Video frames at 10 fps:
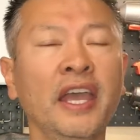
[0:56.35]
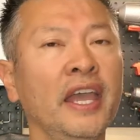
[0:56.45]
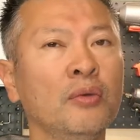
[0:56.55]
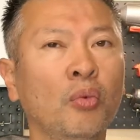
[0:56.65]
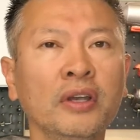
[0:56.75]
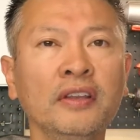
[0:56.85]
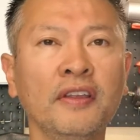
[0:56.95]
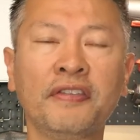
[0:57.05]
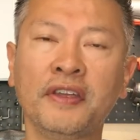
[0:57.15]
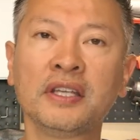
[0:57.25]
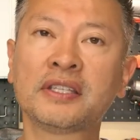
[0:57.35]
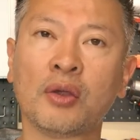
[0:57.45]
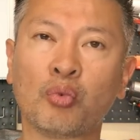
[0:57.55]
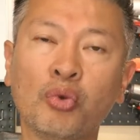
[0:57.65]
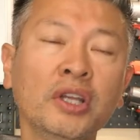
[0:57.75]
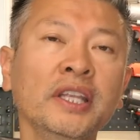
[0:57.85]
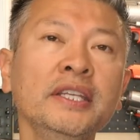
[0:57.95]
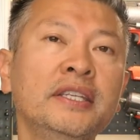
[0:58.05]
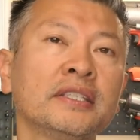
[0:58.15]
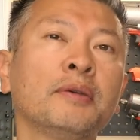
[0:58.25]
And one of the things that
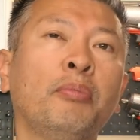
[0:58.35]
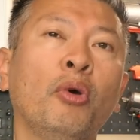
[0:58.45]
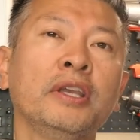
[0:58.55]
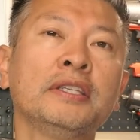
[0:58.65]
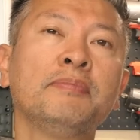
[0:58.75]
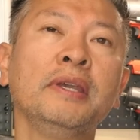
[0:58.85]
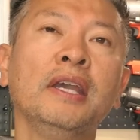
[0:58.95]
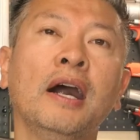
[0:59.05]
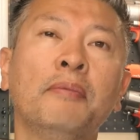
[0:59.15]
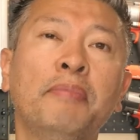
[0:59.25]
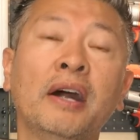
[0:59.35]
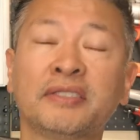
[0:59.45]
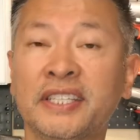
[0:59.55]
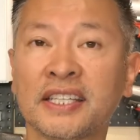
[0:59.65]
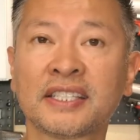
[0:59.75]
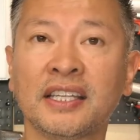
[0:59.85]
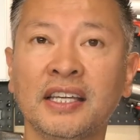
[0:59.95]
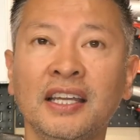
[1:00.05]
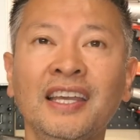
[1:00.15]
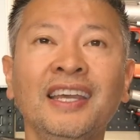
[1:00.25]
really disappoints me about
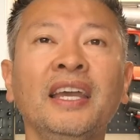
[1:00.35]
Tesla